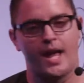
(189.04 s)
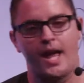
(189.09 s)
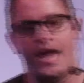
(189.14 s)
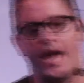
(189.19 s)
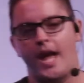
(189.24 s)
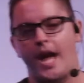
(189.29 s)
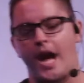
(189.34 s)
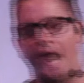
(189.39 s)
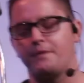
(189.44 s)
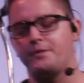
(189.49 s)

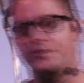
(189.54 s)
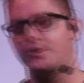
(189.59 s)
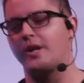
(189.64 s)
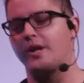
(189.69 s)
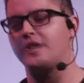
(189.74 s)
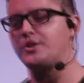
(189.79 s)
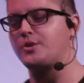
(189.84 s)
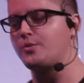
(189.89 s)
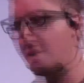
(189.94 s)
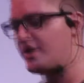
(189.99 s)
After
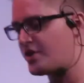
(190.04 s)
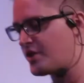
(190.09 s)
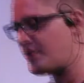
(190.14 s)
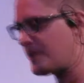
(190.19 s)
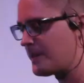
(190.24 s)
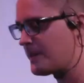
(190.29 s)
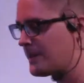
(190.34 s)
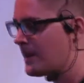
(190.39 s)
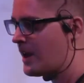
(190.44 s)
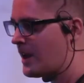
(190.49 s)

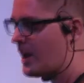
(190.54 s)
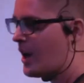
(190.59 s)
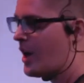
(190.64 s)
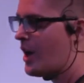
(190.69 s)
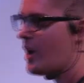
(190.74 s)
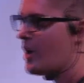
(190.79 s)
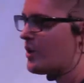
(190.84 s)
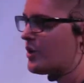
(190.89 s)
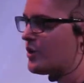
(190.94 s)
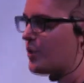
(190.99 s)
graduation,
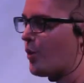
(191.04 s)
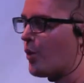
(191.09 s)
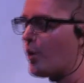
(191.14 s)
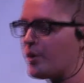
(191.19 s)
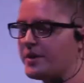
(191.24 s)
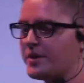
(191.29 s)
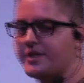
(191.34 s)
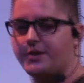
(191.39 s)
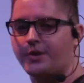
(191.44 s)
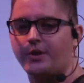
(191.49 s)

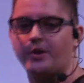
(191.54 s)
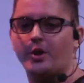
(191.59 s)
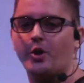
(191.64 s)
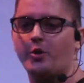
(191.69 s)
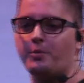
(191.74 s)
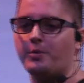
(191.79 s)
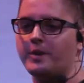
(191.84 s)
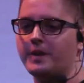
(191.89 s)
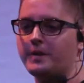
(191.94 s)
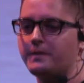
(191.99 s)
doors started
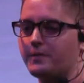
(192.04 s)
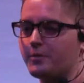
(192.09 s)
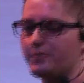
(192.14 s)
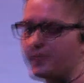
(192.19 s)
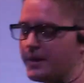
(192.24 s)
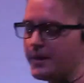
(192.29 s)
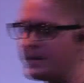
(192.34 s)
opening for me.